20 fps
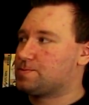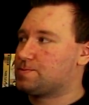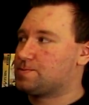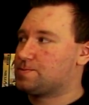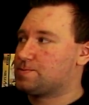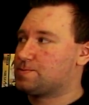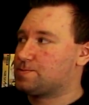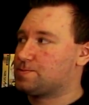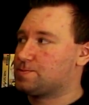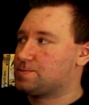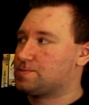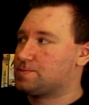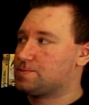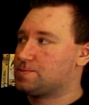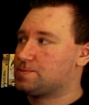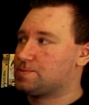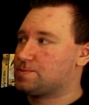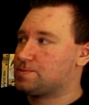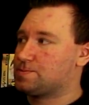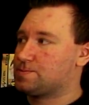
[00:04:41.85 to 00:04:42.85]

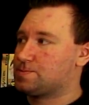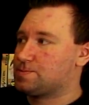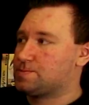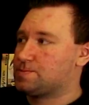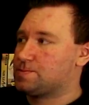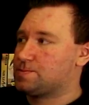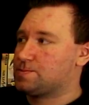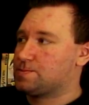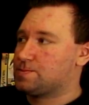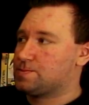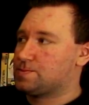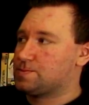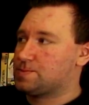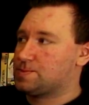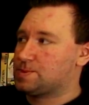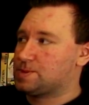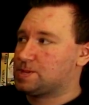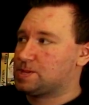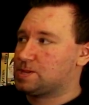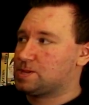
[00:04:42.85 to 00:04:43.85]

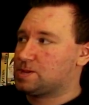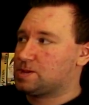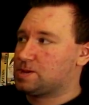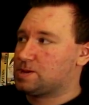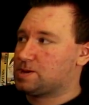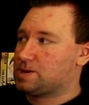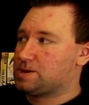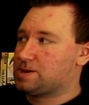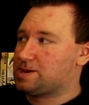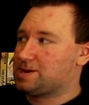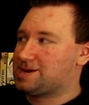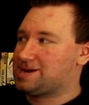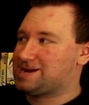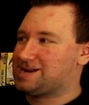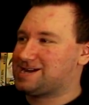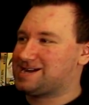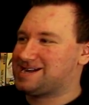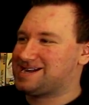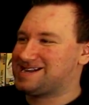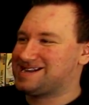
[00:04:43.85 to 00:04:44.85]

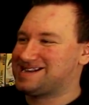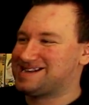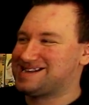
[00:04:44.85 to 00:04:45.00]
This person isn't speaking.